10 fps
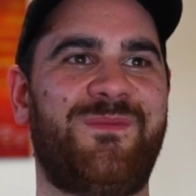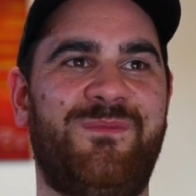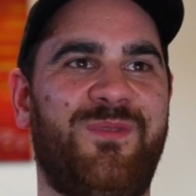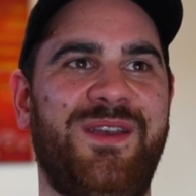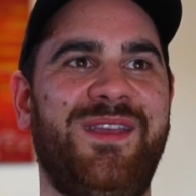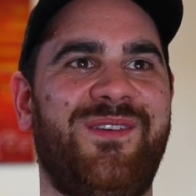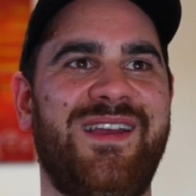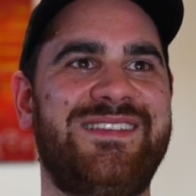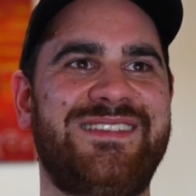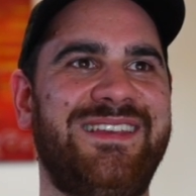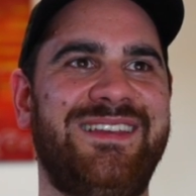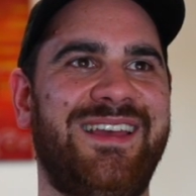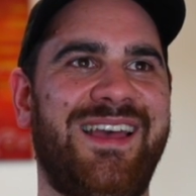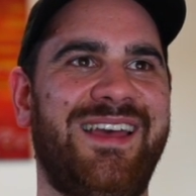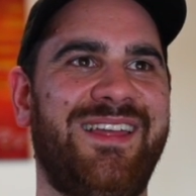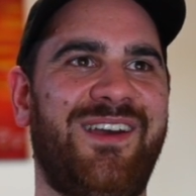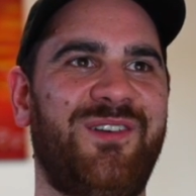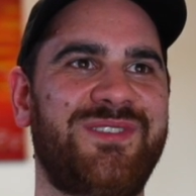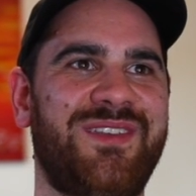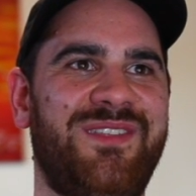Pretty crazy.
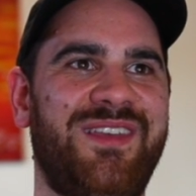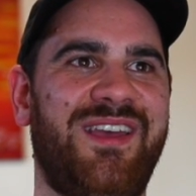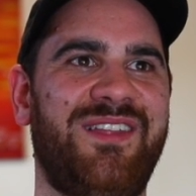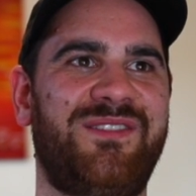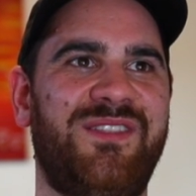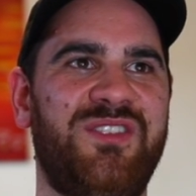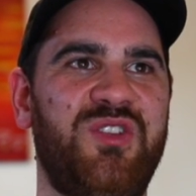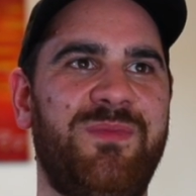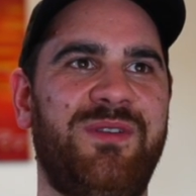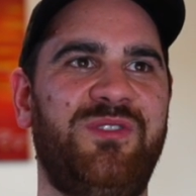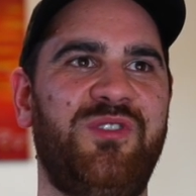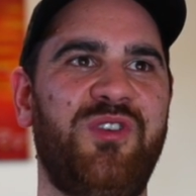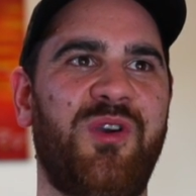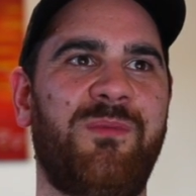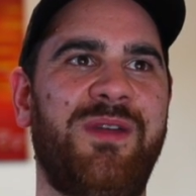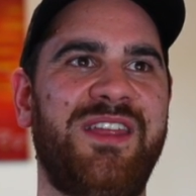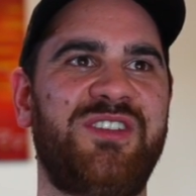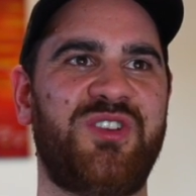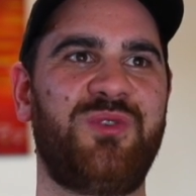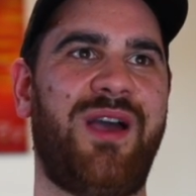Also, the New York
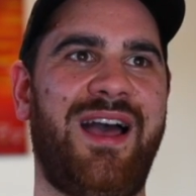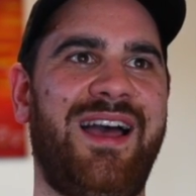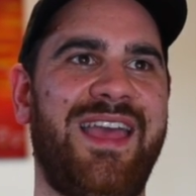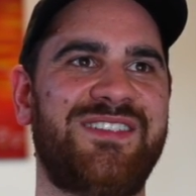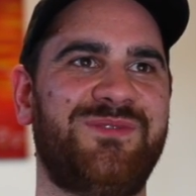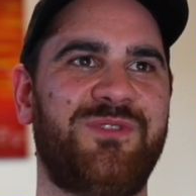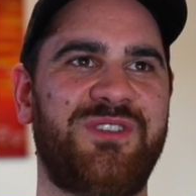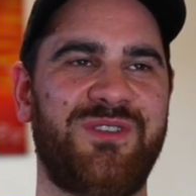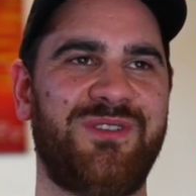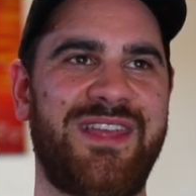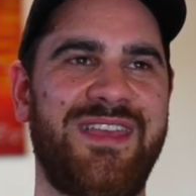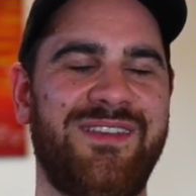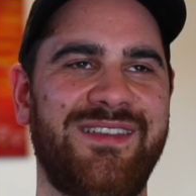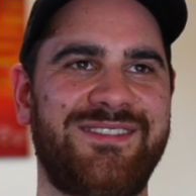Minute 2R hasn't returned either.